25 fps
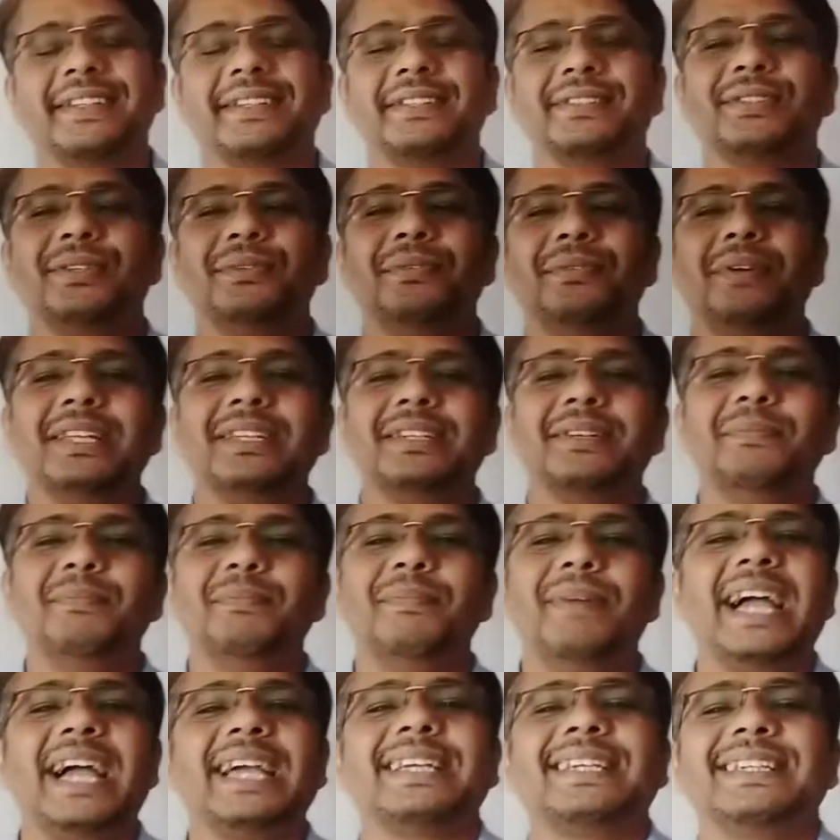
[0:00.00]
So welcome
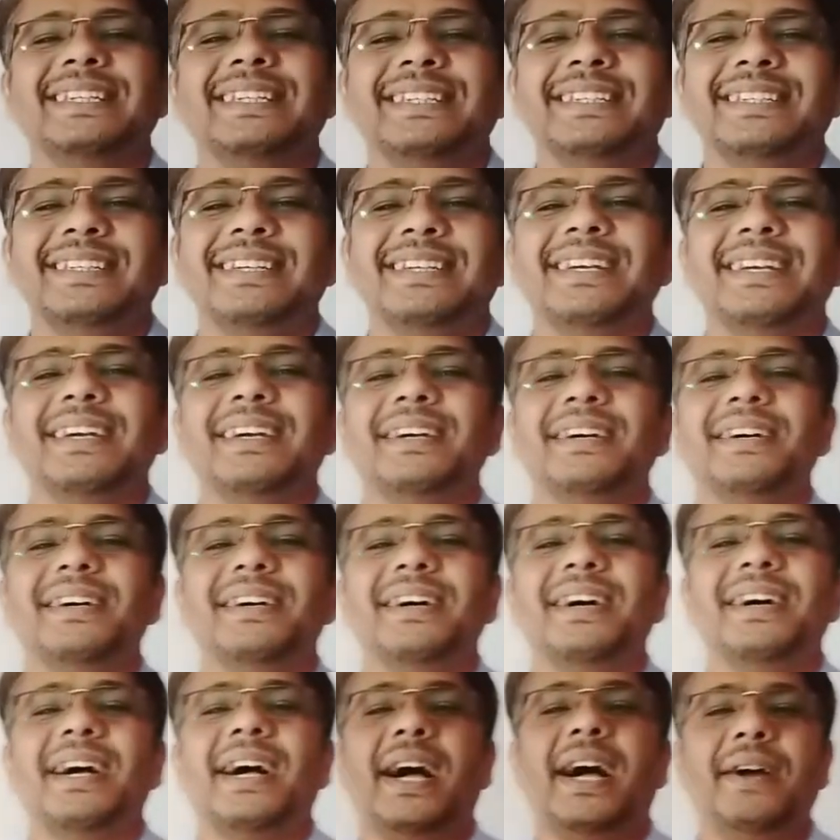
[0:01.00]
back
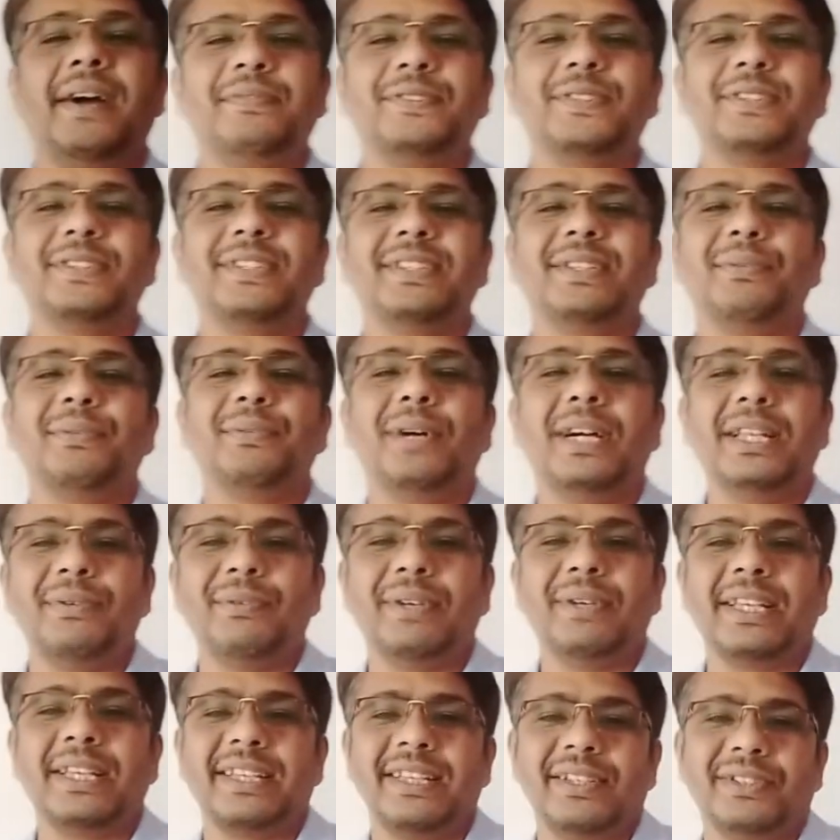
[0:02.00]
after the Diwali
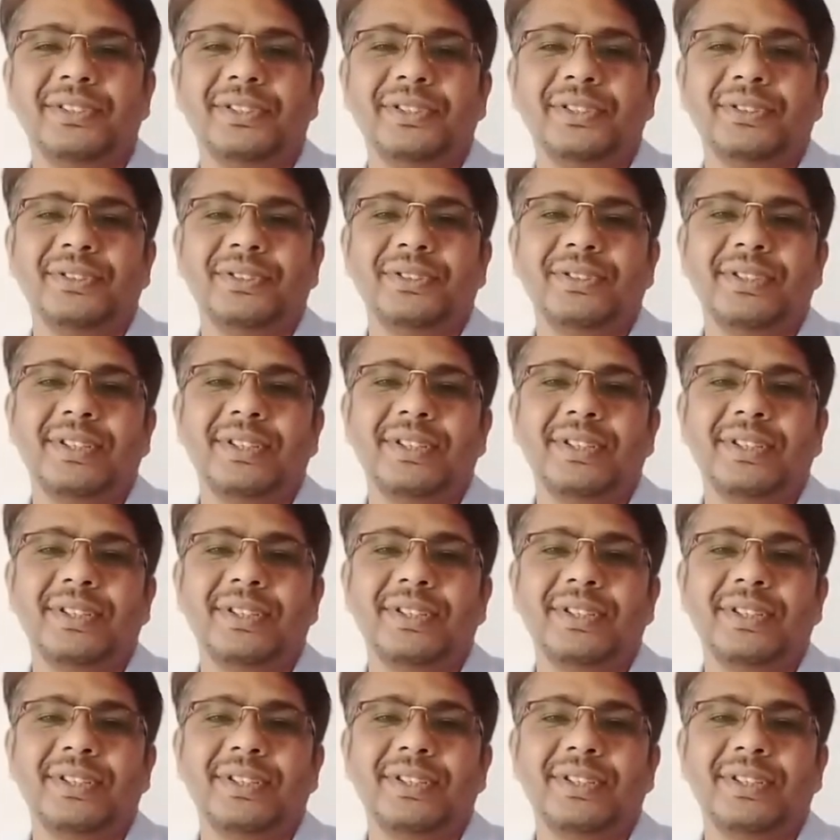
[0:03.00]
vacations.